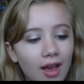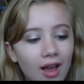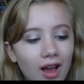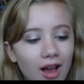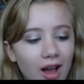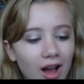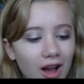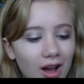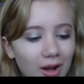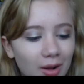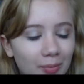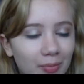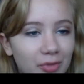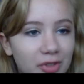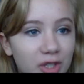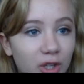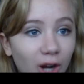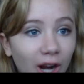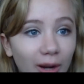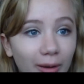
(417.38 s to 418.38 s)
So
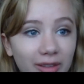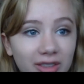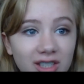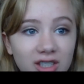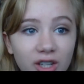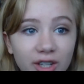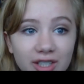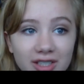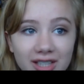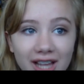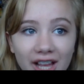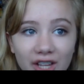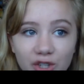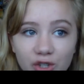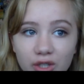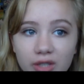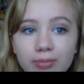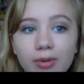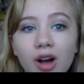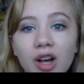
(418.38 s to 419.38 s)
you're trying to make this look as natural
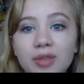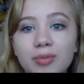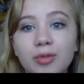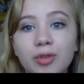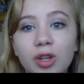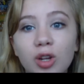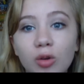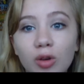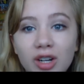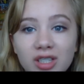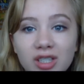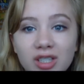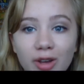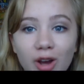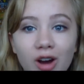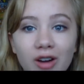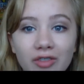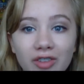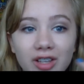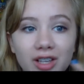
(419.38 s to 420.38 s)
as possible. You don't want it to be
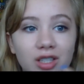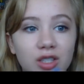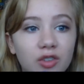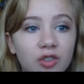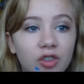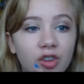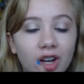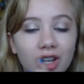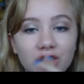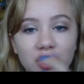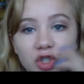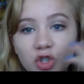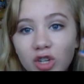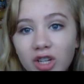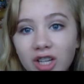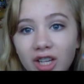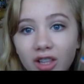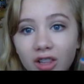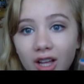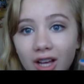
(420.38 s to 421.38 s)
obvious if you've got
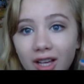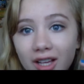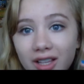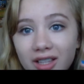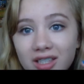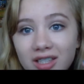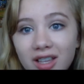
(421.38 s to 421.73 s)
streaky lines,